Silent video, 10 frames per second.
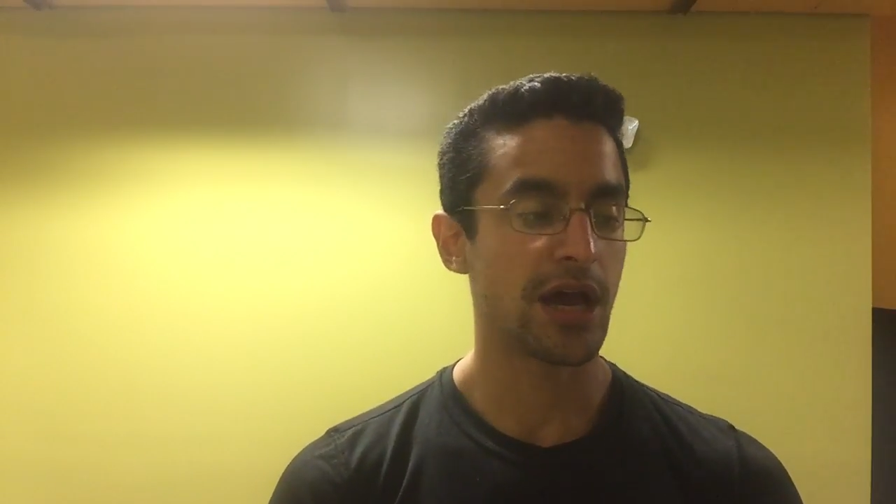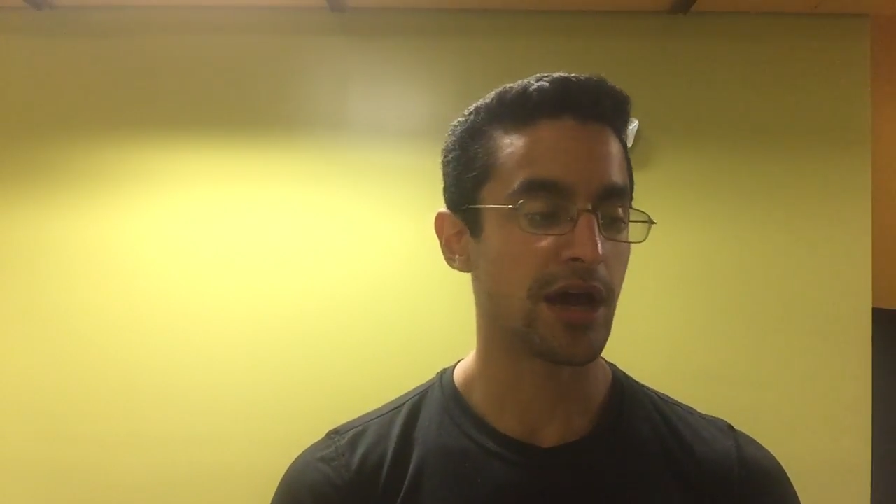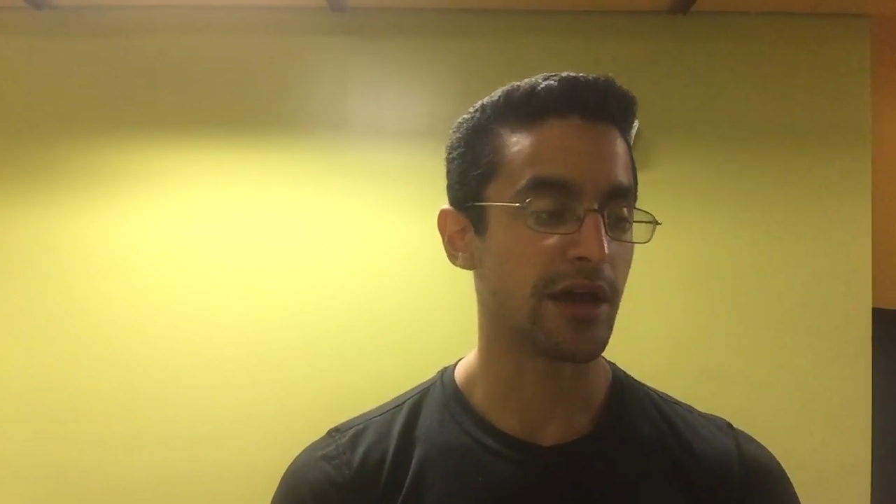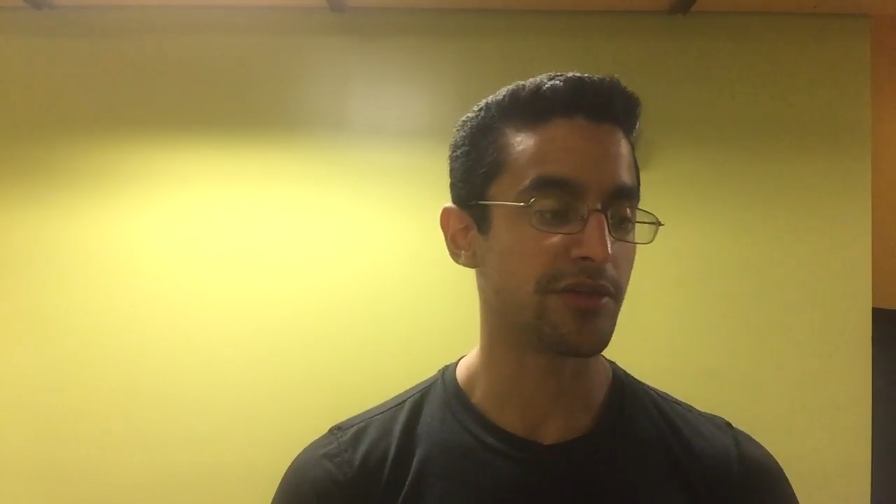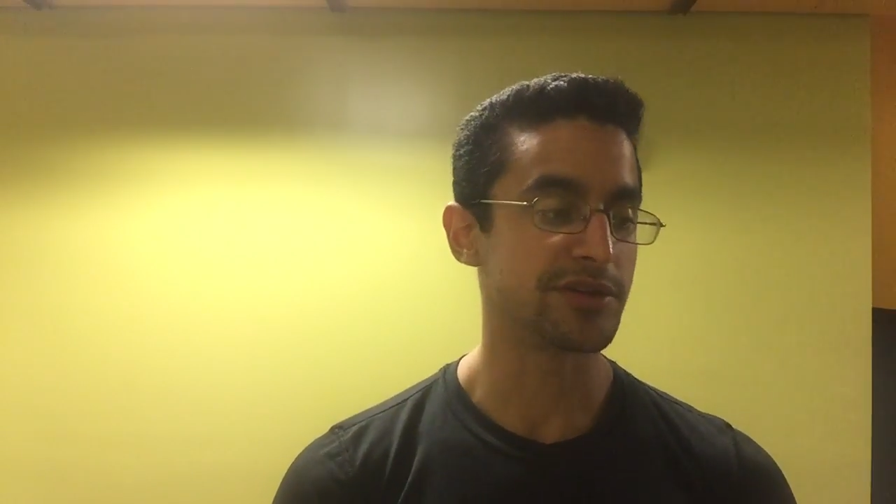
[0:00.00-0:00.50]

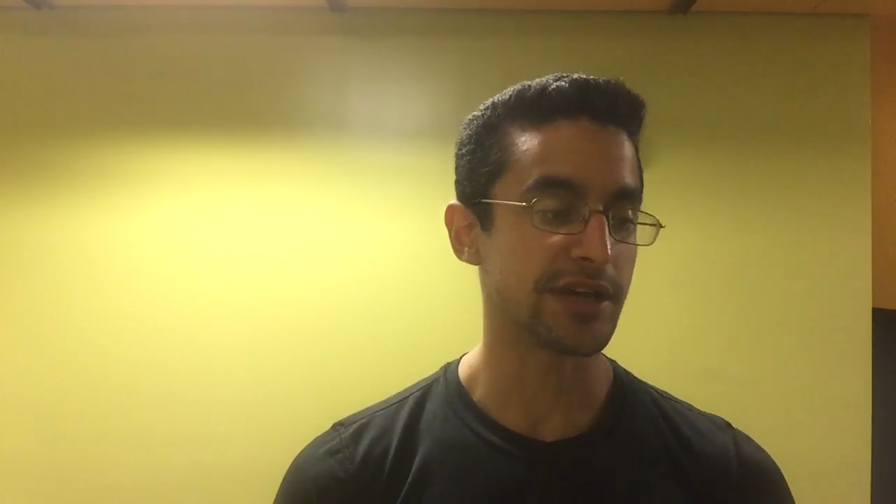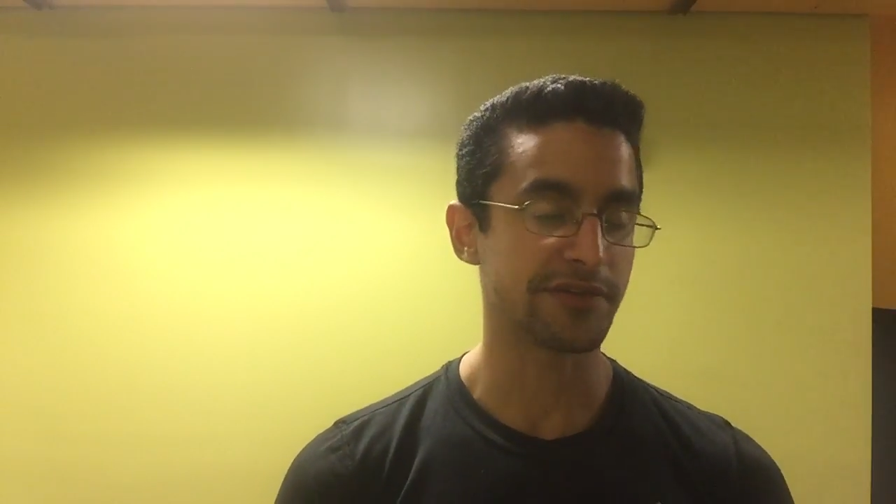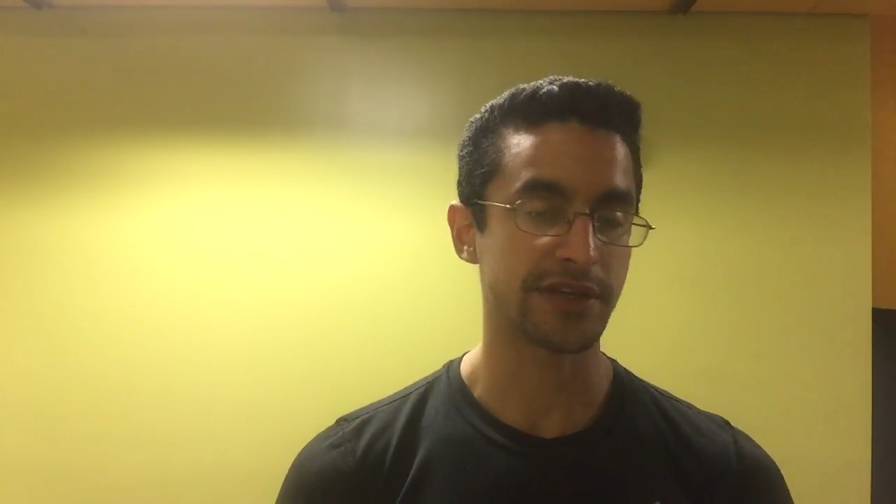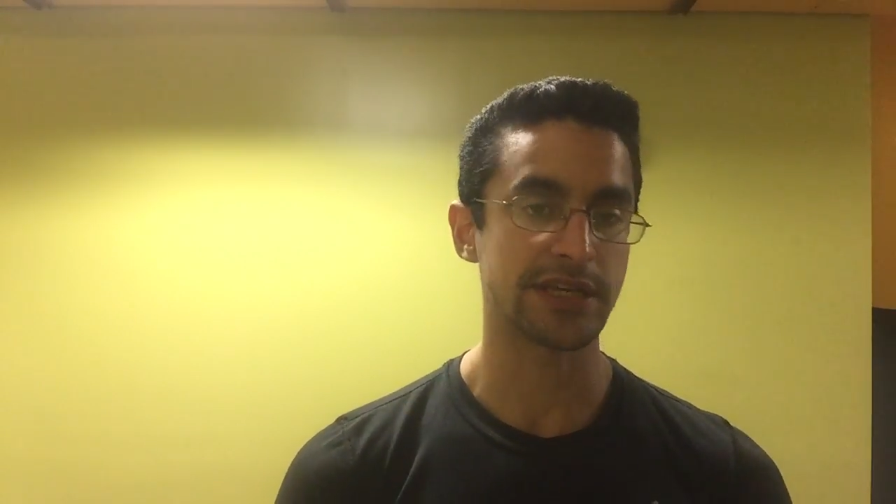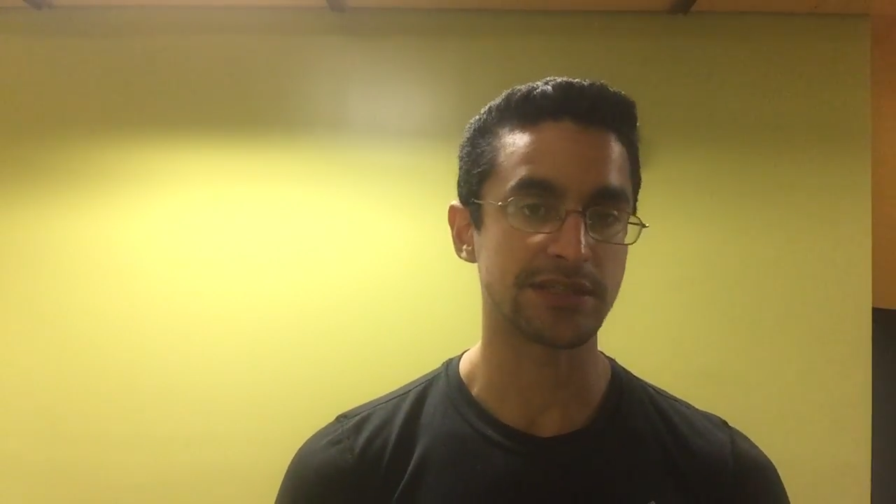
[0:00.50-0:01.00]
There
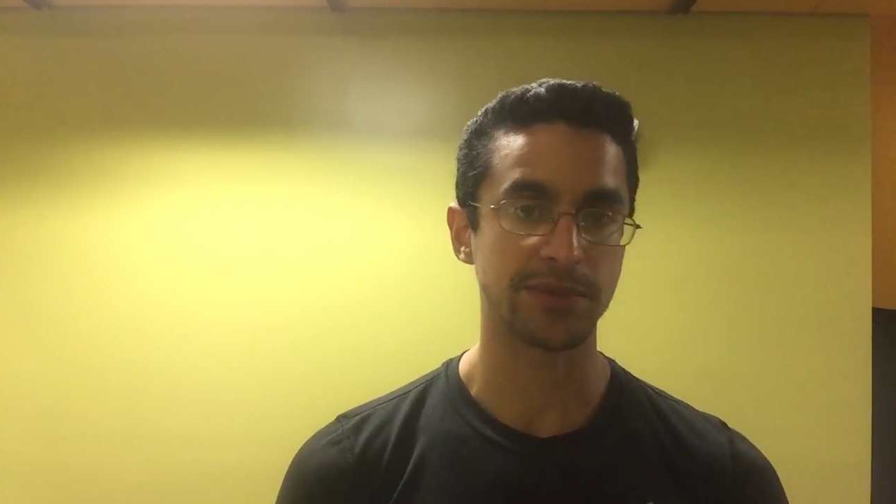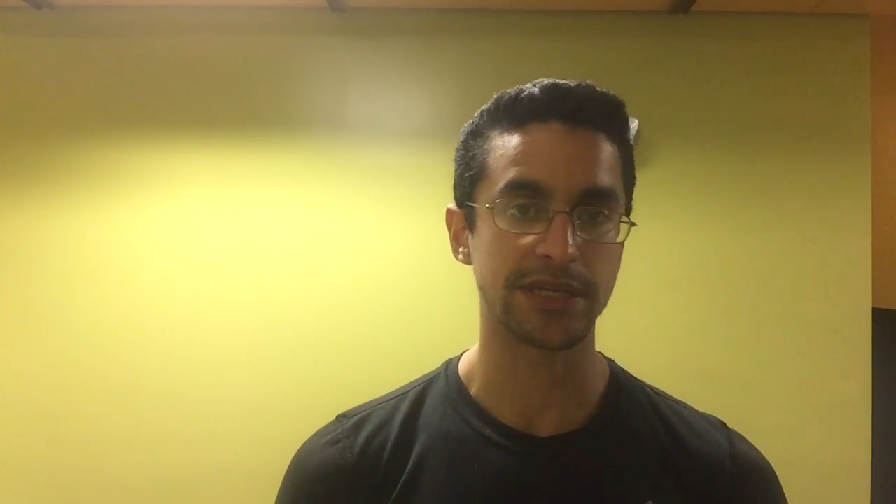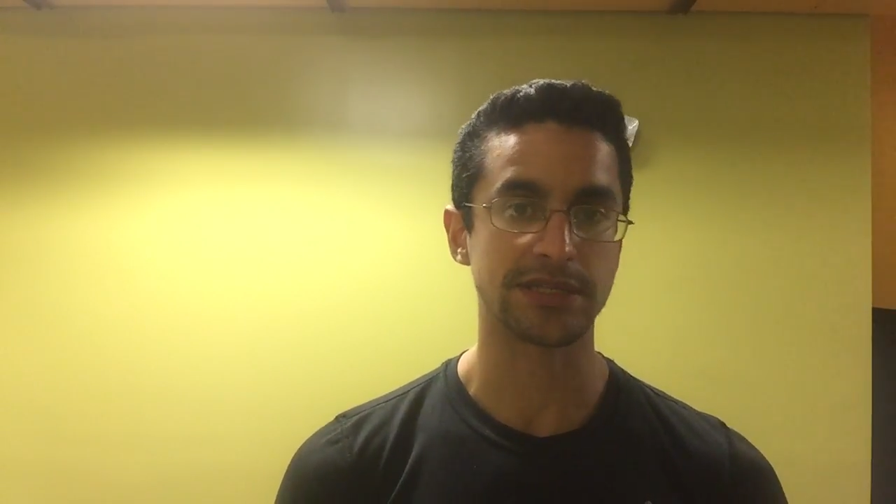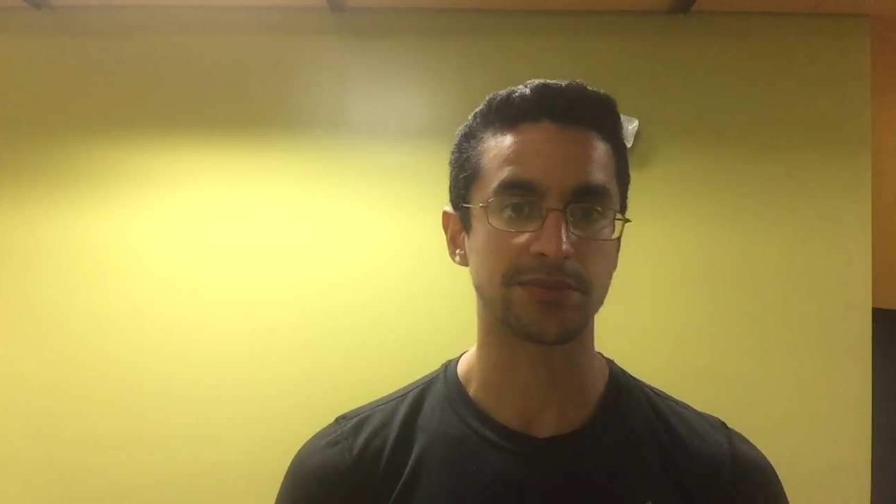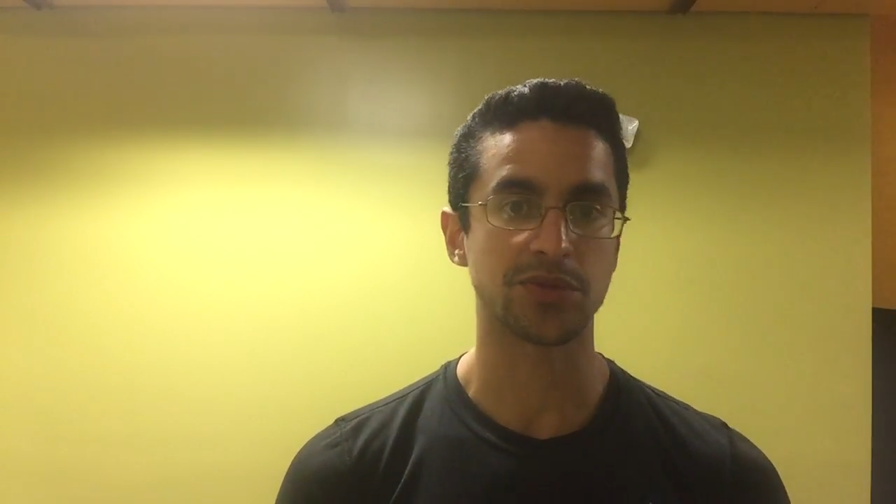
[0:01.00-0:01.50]
definitely needs to
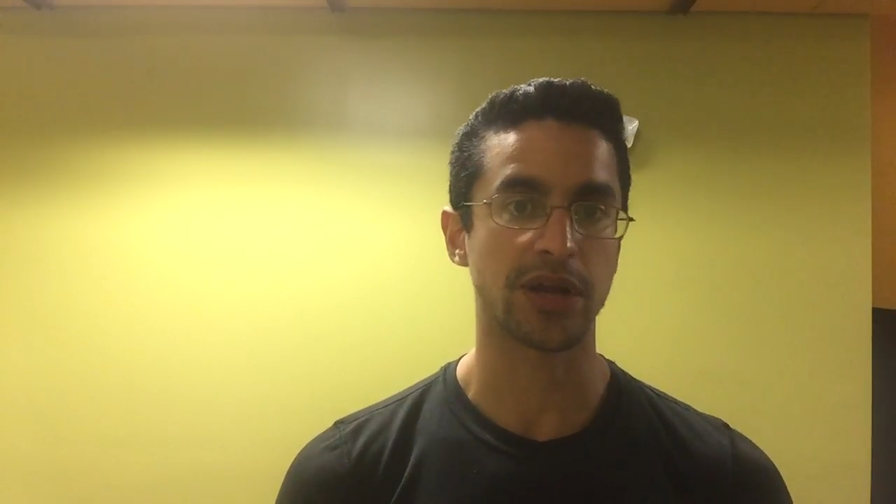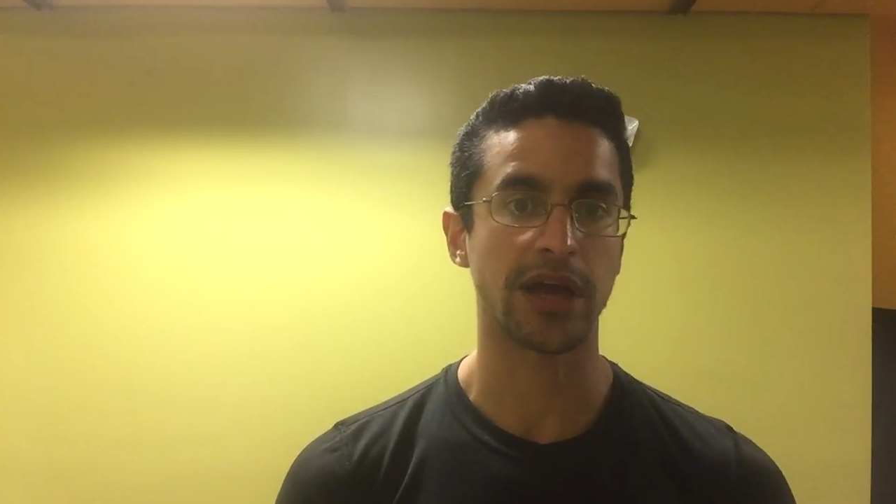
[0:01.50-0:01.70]
be some sort